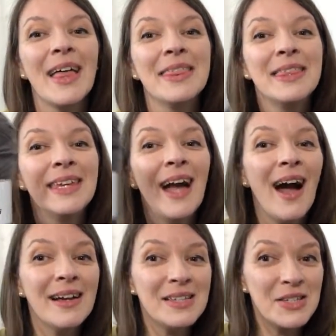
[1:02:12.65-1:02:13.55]
the
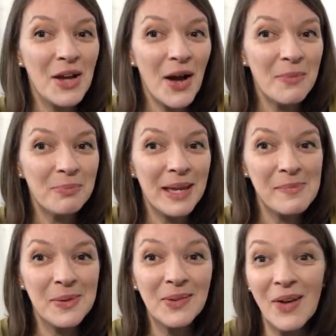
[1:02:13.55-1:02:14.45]
Ice Yarn
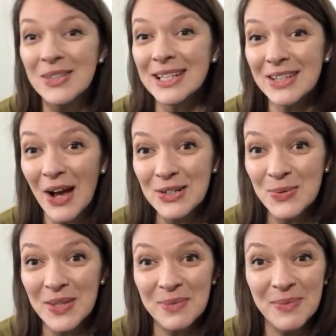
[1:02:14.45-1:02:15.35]
people got in touch
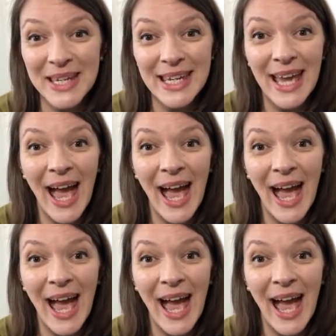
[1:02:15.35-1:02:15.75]
with me.